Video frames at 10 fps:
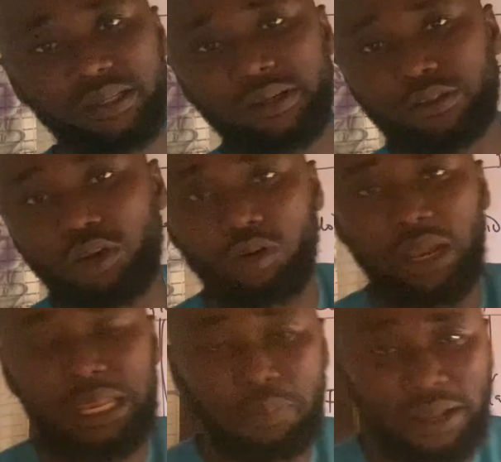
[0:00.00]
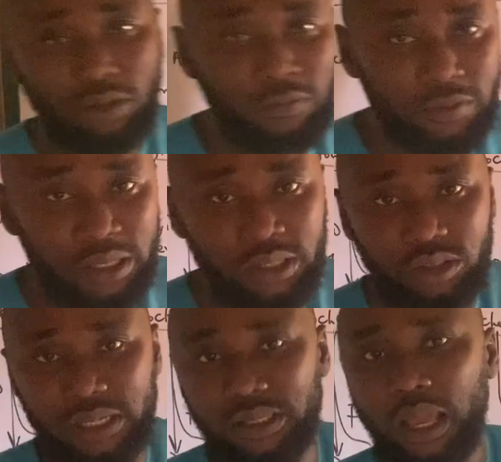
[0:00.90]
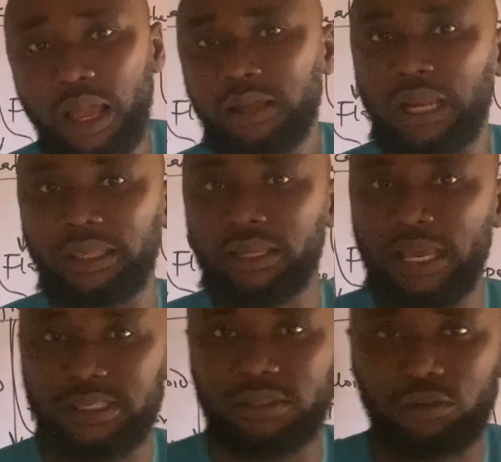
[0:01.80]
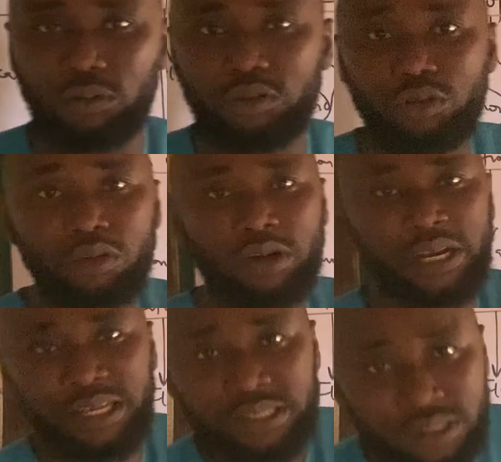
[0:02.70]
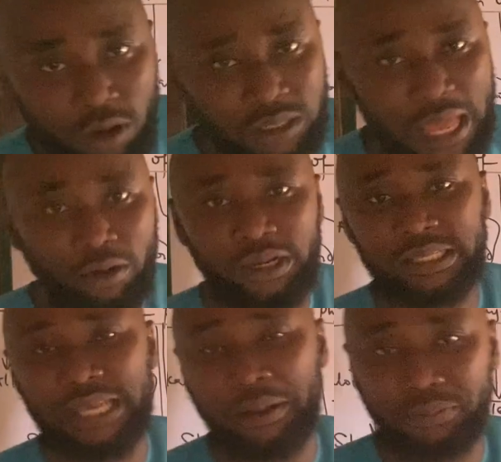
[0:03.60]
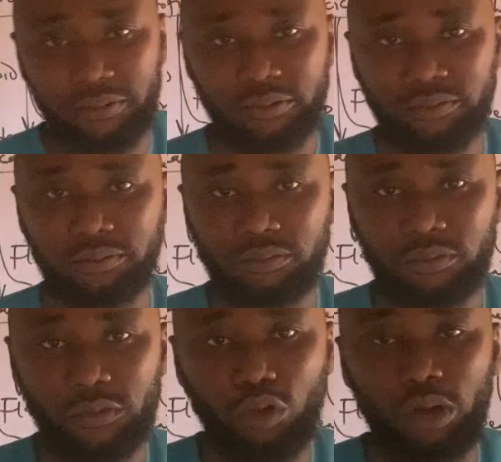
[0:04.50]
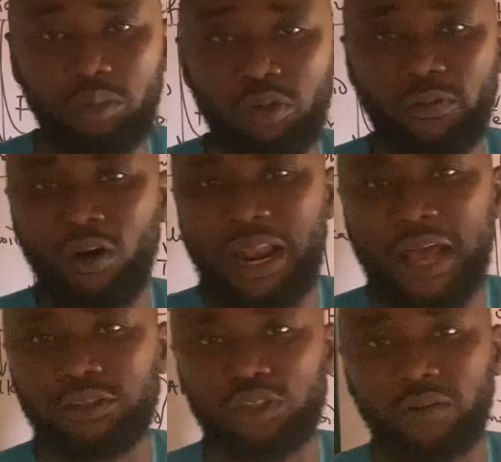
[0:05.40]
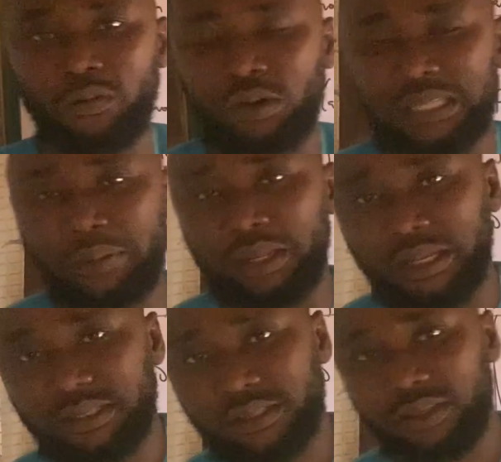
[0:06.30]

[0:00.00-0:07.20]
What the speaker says: So you collect the part of interest. Now the next thing to do is to rinse under a running tap to remove other sources of contaminants